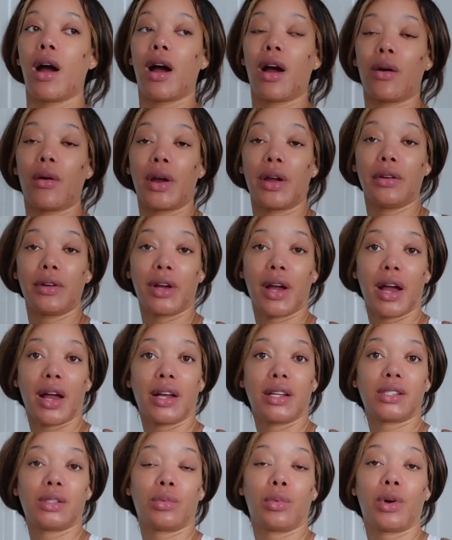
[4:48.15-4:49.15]
Alright you
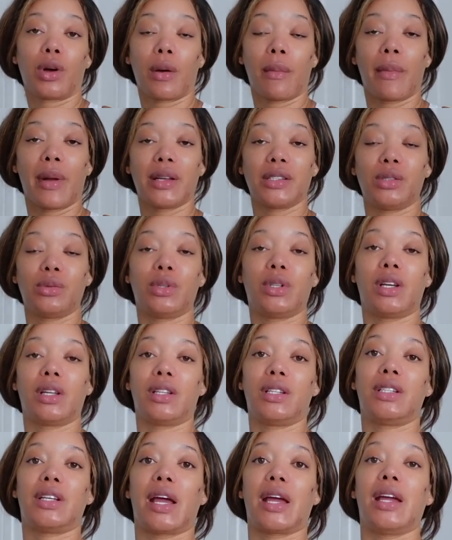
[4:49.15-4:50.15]
guys, welcome back to
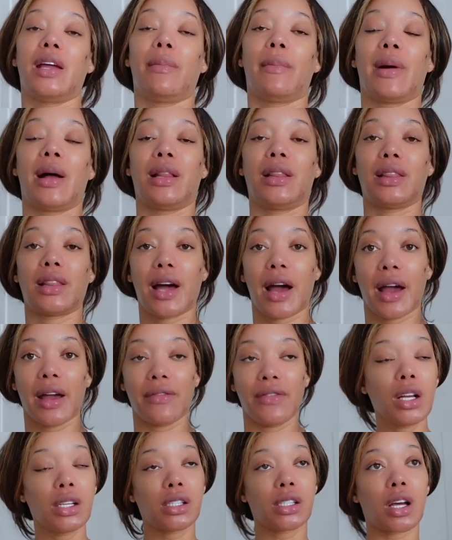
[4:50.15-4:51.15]
another day in my
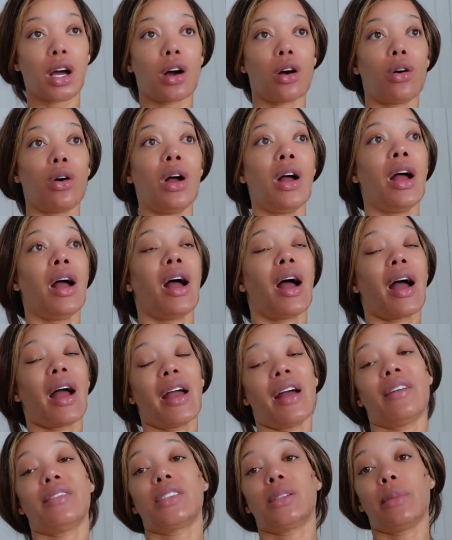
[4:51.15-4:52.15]
life. So I
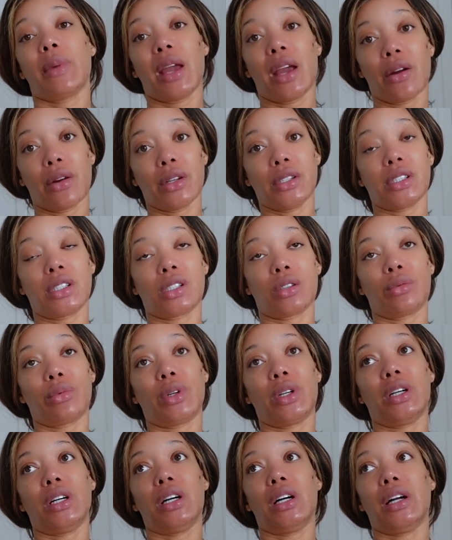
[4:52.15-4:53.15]
have some errands to
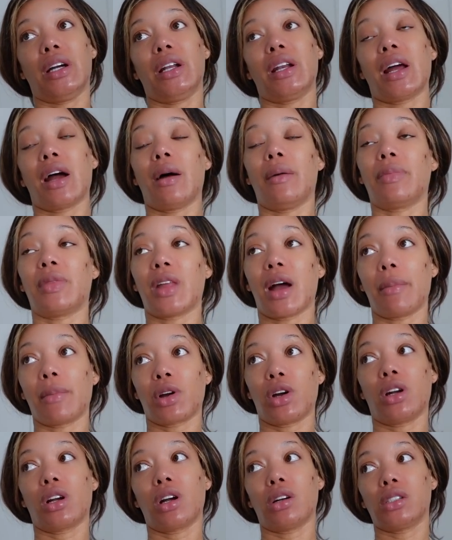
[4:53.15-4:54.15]
run. I'm, I'm
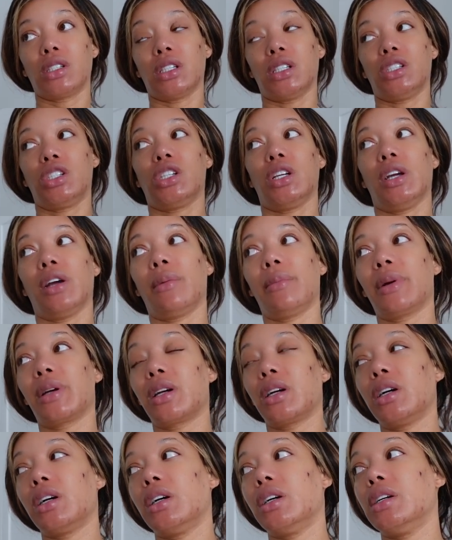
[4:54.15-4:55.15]
gonna go to the gym
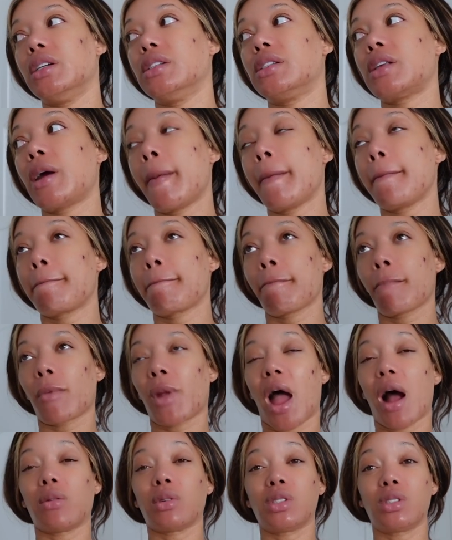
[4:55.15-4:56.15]
because
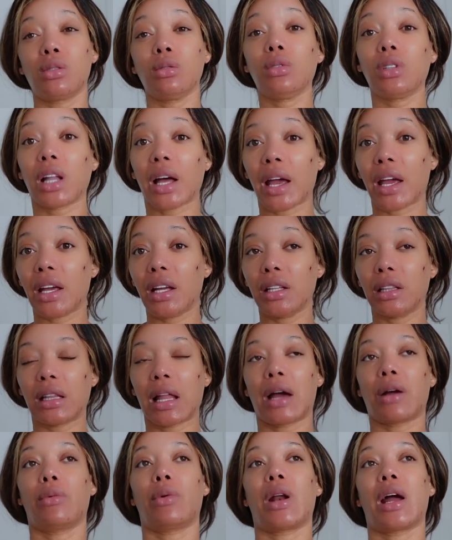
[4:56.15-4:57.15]
I was too late.
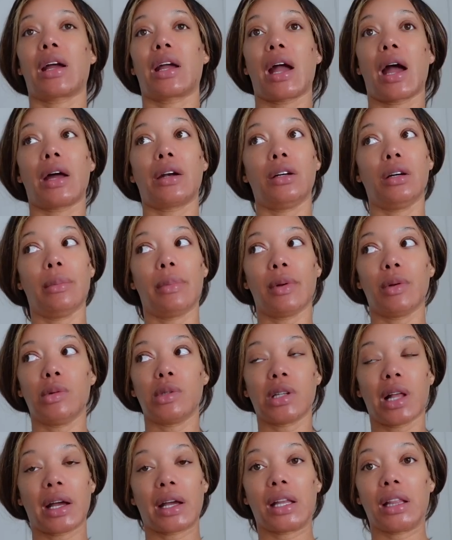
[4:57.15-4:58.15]
Like when I got up it was
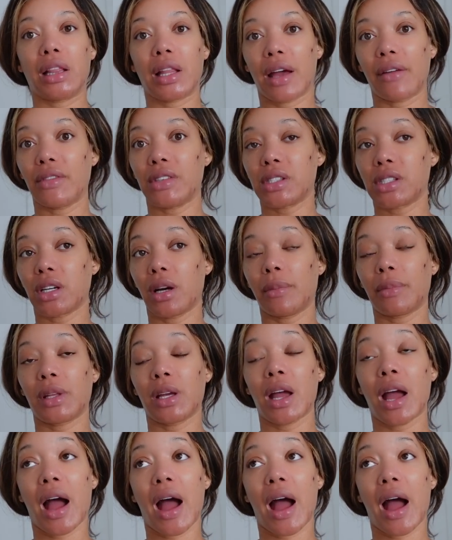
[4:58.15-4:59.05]
like eleven something.